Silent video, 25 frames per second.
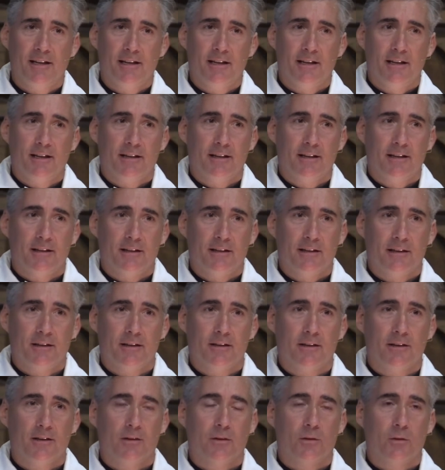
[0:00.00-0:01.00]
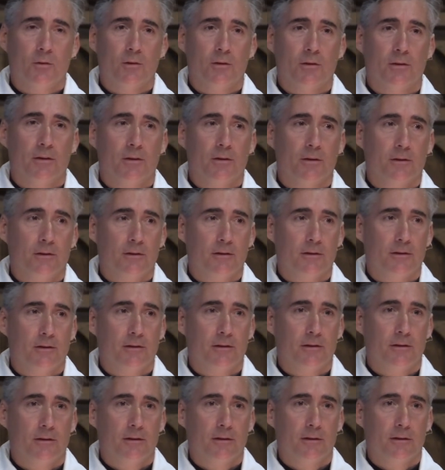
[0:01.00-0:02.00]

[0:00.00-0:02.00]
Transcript: No one is speaking in this clip.